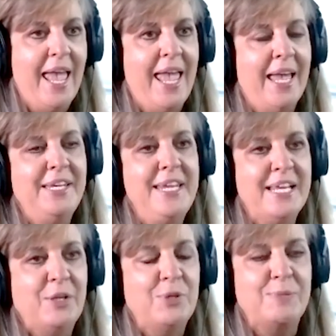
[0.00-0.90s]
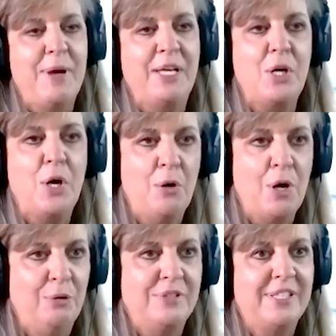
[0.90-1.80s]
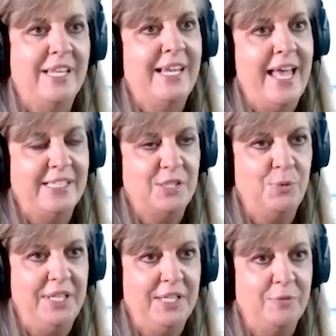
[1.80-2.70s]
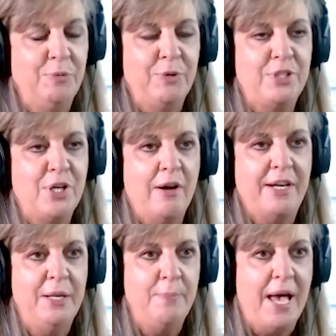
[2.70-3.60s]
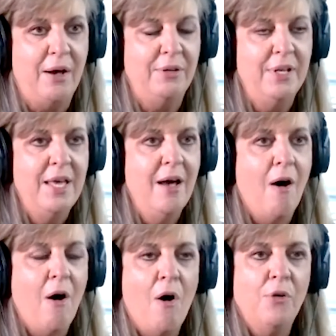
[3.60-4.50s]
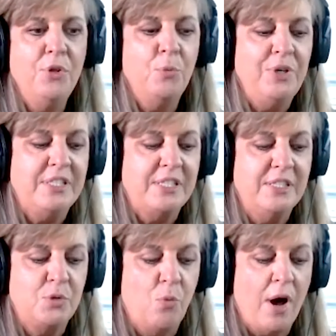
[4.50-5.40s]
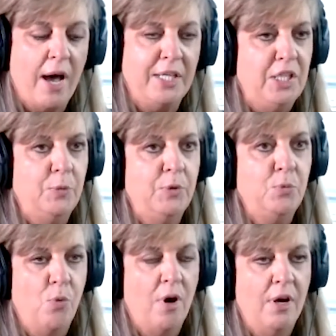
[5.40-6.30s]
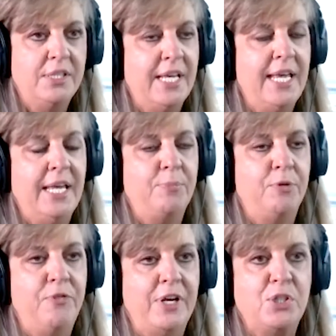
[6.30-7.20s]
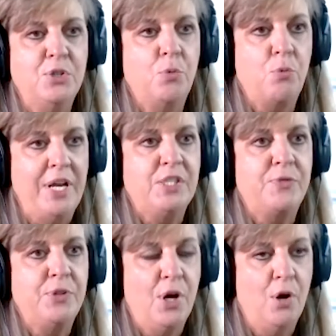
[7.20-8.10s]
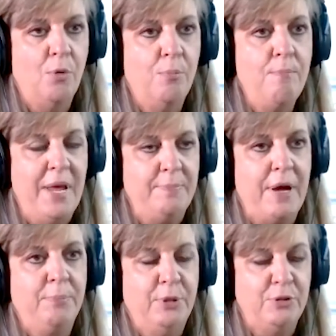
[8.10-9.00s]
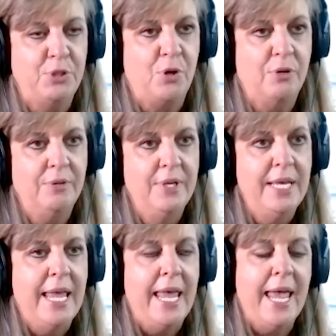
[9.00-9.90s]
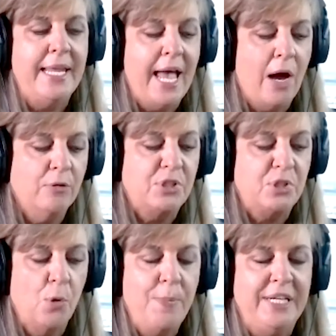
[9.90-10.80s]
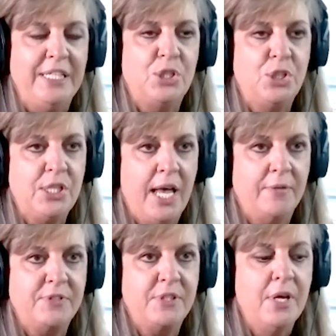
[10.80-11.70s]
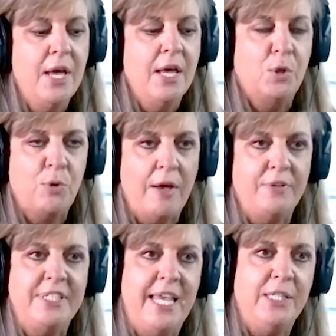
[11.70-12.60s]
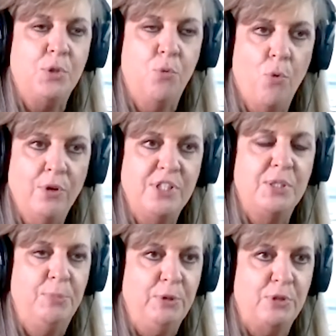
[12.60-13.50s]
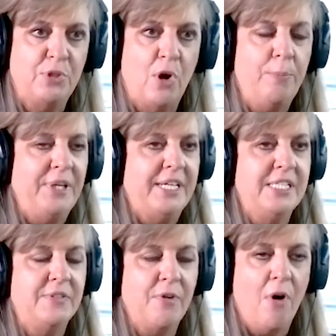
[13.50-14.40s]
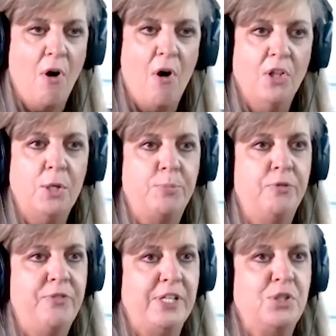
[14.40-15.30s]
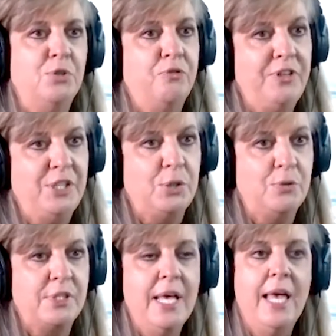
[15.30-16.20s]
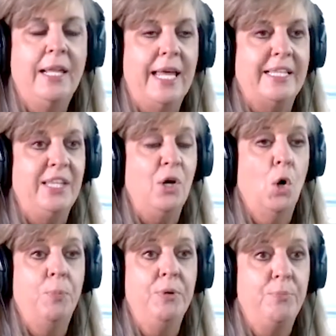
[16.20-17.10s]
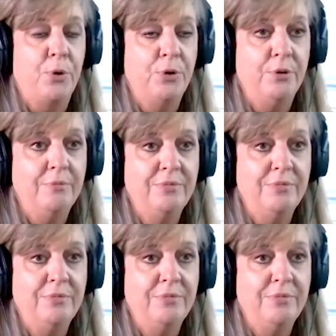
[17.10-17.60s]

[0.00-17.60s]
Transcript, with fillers: And Nick was my co host last week when we were talking about all the reasons why you would want a professional range for the home made by BlueStar and how so many chefs gravitate towards the BlueStar because of all the professional features, like the open burner.